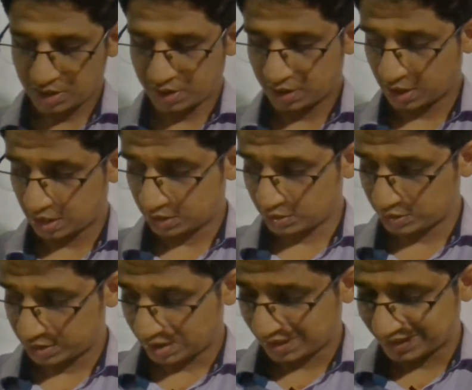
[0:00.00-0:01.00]
Now
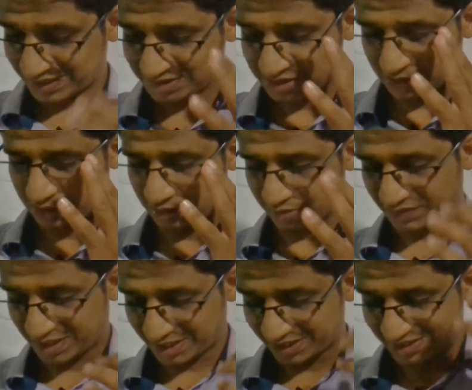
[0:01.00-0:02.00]
let us know, we
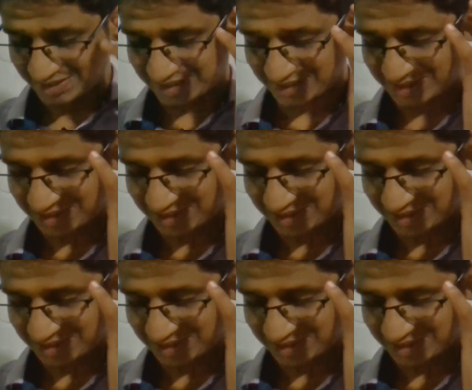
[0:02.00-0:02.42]
already discussed the